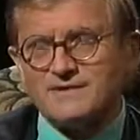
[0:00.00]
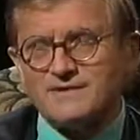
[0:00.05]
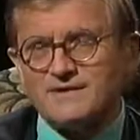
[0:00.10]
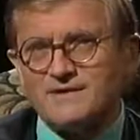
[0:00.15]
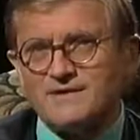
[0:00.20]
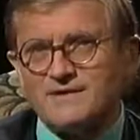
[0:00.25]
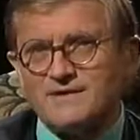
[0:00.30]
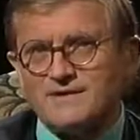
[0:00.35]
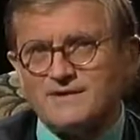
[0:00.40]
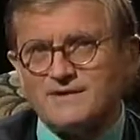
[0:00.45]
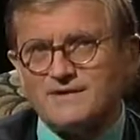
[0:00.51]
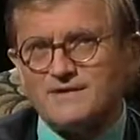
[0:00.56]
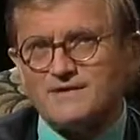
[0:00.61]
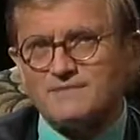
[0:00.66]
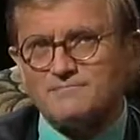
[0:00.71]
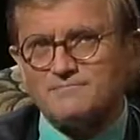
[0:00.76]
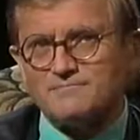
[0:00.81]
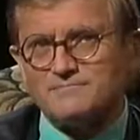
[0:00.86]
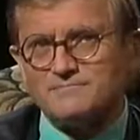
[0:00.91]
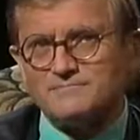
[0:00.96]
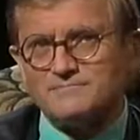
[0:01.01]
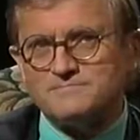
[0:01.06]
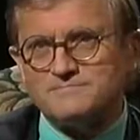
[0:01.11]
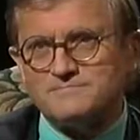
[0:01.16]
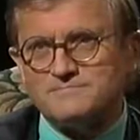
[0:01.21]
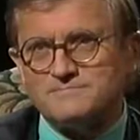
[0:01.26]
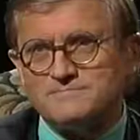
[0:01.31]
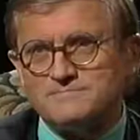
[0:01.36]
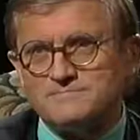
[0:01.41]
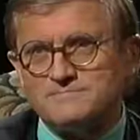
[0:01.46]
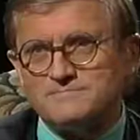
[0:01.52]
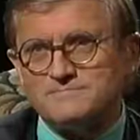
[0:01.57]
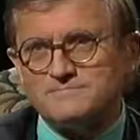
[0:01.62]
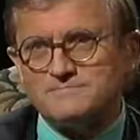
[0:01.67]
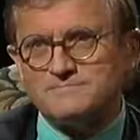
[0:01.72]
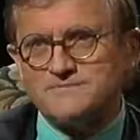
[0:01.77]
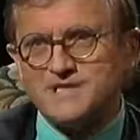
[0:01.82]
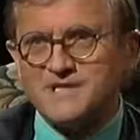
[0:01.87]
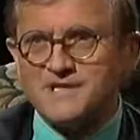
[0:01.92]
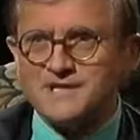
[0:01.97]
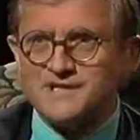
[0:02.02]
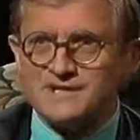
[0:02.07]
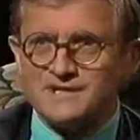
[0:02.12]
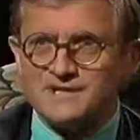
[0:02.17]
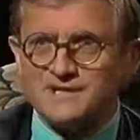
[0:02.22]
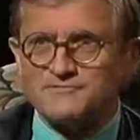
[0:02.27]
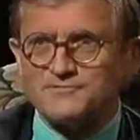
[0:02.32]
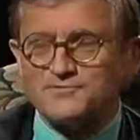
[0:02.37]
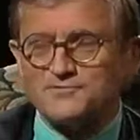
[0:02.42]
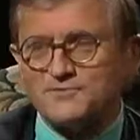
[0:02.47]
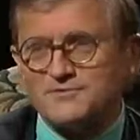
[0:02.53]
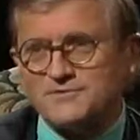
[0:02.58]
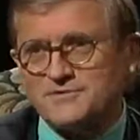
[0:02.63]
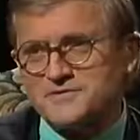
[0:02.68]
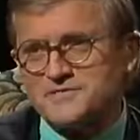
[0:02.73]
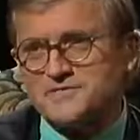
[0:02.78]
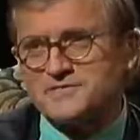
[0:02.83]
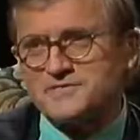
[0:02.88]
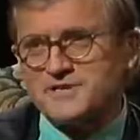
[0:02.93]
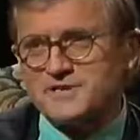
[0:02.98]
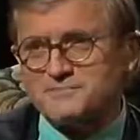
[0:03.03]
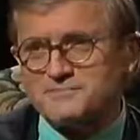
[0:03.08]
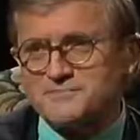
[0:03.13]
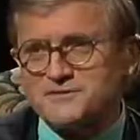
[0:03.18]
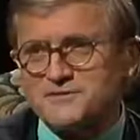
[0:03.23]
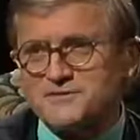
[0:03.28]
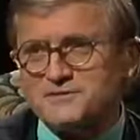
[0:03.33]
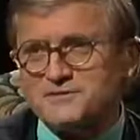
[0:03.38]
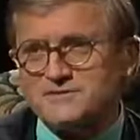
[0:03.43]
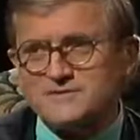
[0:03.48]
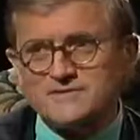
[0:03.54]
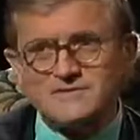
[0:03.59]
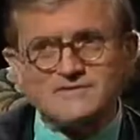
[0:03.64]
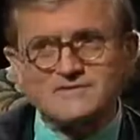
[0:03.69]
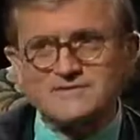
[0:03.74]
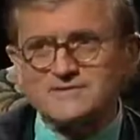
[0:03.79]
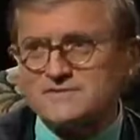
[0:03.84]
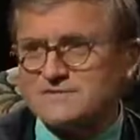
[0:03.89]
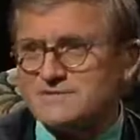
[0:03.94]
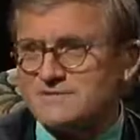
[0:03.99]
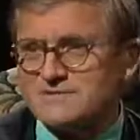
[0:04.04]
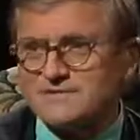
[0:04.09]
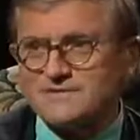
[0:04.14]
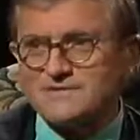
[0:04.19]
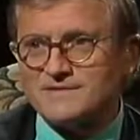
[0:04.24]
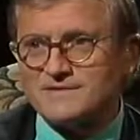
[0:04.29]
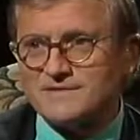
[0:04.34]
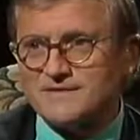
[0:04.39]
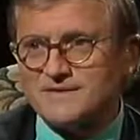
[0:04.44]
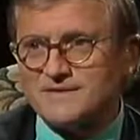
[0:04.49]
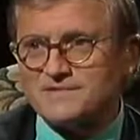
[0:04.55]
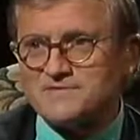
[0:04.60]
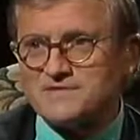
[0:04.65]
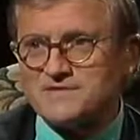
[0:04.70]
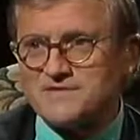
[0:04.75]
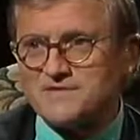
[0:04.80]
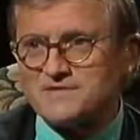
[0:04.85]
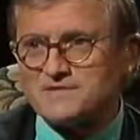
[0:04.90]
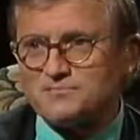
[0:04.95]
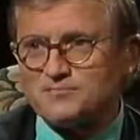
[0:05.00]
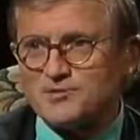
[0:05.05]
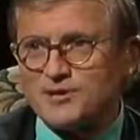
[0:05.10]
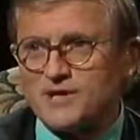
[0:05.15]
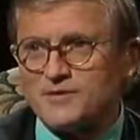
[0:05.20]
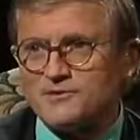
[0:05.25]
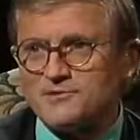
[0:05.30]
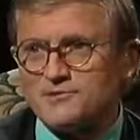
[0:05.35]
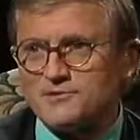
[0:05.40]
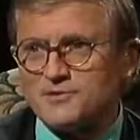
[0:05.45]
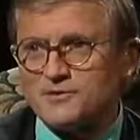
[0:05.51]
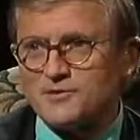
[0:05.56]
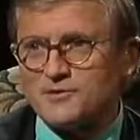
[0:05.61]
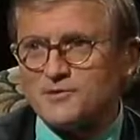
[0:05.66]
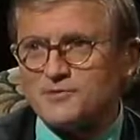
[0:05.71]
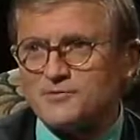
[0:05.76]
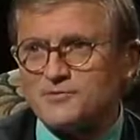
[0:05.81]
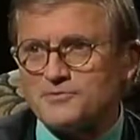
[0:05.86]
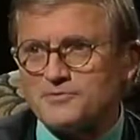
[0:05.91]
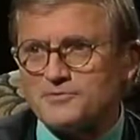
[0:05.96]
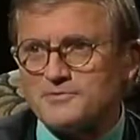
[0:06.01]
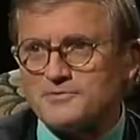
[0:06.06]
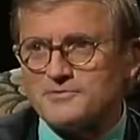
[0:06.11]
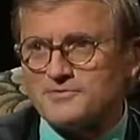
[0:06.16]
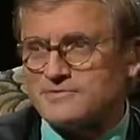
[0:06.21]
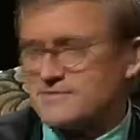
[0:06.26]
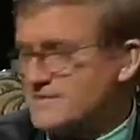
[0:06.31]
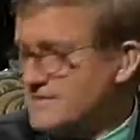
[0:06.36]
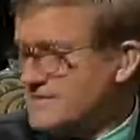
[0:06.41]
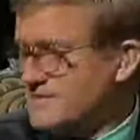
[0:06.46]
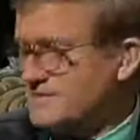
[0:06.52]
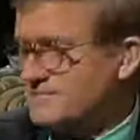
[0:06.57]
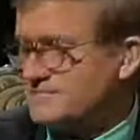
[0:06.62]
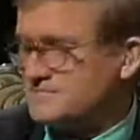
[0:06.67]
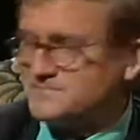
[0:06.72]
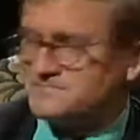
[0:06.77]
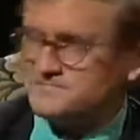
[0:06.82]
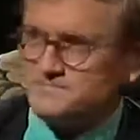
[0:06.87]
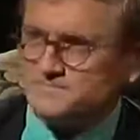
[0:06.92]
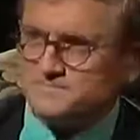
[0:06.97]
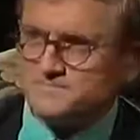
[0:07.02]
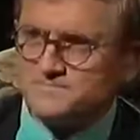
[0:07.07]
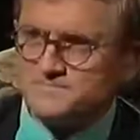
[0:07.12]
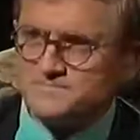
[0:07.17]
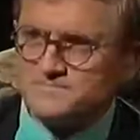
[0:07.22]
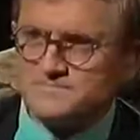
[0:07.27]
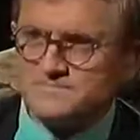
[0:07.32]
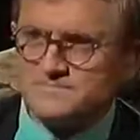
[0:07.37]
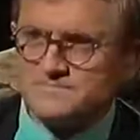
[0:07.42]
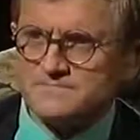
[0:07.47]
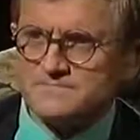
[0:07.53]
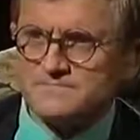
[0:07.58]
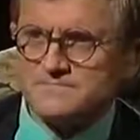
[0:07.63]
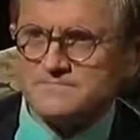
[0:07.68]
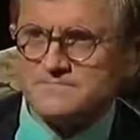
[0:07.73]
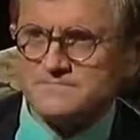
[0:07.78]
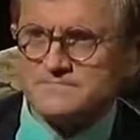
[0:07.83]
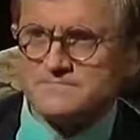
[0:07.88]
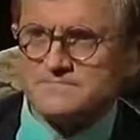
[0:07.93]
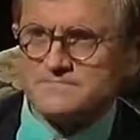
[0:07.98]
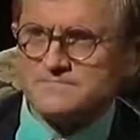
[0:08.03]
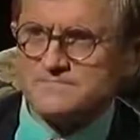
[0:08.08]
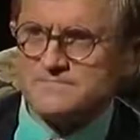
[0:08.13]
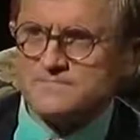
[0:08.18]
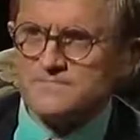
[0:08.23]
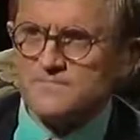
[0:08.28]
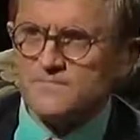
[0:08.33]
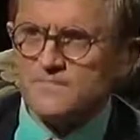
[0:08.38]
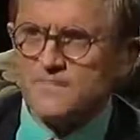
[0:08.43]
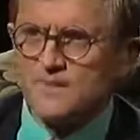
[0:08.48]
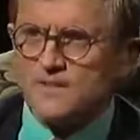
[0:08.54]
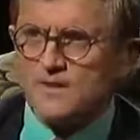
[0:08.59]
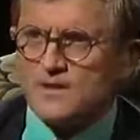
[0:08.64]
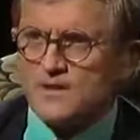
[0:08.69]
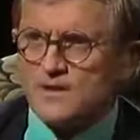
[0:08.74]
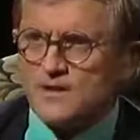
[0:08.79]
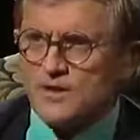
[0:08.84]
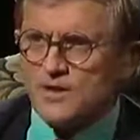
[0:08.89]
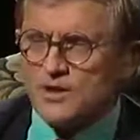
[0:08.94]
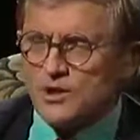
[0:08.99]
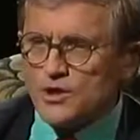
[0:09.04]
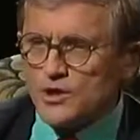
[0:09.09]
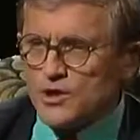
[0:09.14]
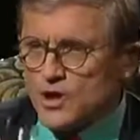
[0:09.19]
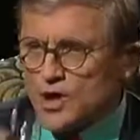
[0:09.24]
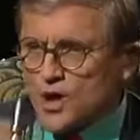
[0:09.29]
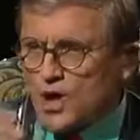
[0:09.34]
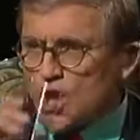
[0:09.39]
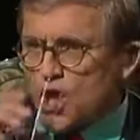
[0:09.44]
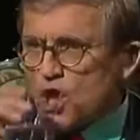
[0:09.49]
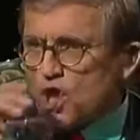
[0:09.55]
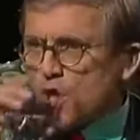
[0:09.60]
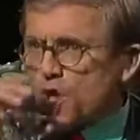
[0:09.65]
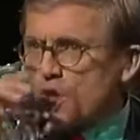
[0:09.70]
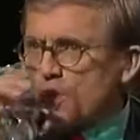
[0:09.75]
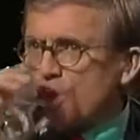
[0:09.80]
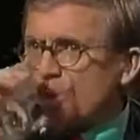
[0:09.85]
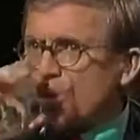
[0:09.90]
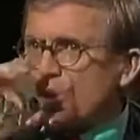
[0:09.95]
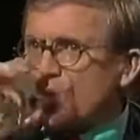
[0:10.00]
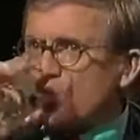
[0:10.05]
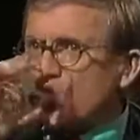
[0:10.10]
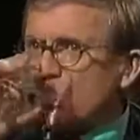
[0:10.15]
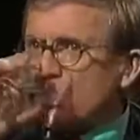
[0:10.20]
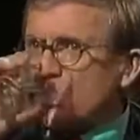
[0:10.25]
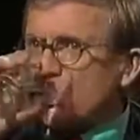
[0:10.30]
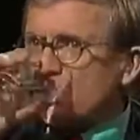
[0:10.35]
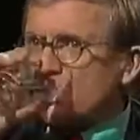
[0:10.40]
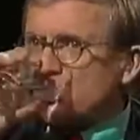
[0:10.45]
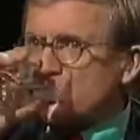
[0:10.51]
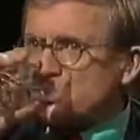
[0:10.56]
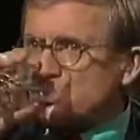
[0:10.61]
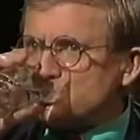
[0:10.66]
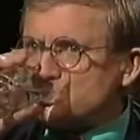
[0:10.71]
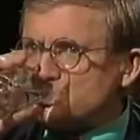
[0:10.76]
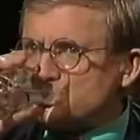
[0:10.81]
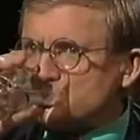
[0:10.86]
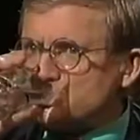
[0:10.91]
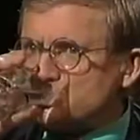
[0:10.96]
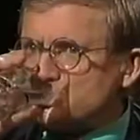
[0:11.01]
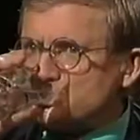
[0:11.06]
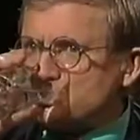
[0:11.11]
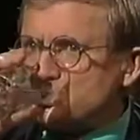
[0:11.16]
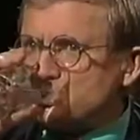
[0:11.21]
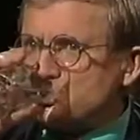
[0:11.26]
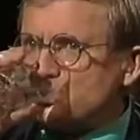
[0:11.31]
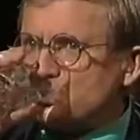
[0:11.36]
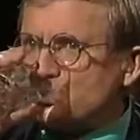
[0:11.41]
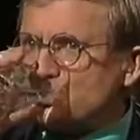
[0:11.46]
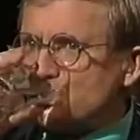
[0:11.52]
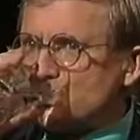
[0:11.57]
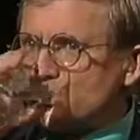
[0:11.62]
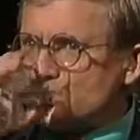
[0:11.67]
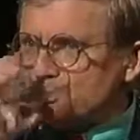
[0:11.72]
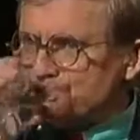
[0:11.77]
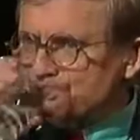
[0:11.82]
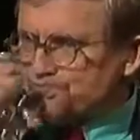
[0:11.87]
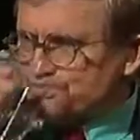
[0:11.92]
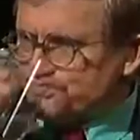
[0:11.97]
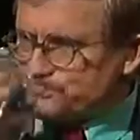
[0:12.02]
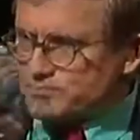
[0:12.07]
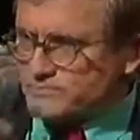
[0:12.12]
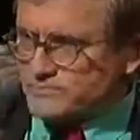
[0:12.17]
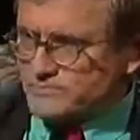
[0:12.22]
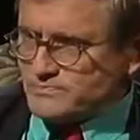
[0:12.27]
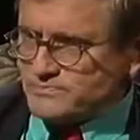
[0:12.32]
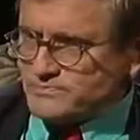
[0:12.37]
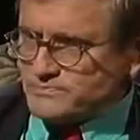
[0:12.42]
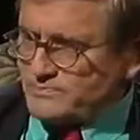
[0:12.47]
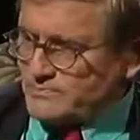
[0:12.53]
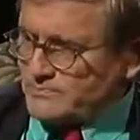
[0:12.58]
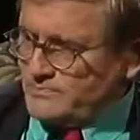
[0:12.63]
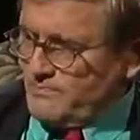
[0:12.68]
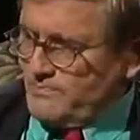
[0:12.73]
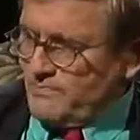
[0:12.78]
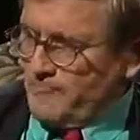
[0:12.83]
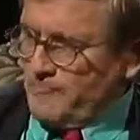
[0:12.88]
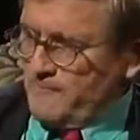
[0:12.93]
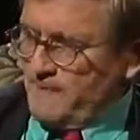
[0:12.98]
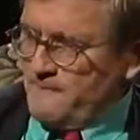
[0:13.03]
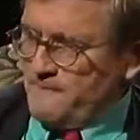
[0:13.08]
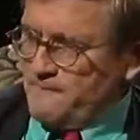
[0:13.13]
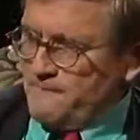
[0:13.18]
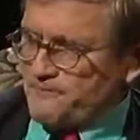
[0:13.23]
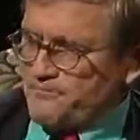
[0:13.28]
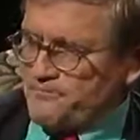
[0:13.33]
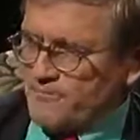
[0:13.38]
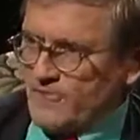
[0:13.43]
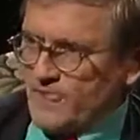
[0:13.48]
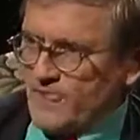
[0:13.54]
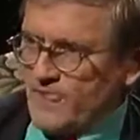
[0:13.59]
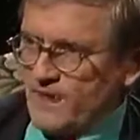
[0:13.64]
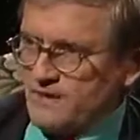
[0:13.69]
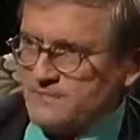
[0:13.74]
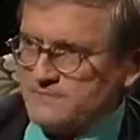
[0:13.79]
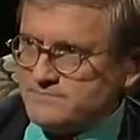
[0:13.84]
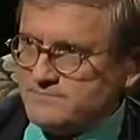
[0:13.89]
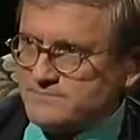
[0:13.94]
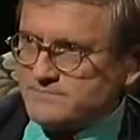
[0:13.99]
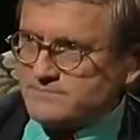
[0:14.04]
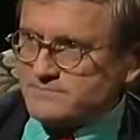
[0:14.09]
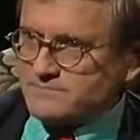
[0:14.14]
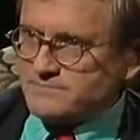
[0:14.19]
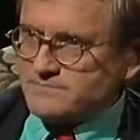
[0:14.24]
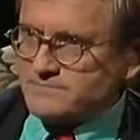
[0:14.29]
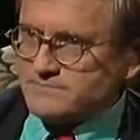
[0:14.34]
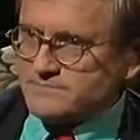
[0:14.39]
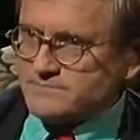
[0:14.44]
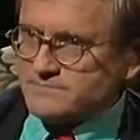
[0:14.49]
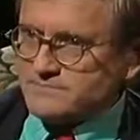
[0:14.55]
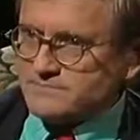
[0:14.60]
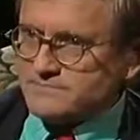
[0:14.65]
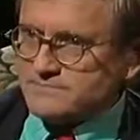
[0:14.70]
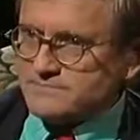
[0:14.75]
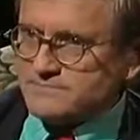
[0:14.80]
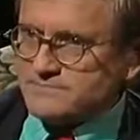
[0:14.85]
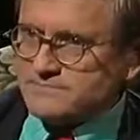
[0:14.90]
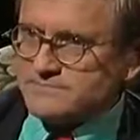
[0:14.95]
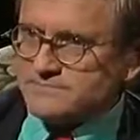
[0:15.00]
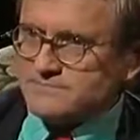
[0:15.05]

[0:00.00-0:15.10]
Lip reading: Here, after all, at this time of year, everything's brown and gold. When you were at the Royal College of Art in London in the 1960s, was that an exciting time to be there, to be a student there?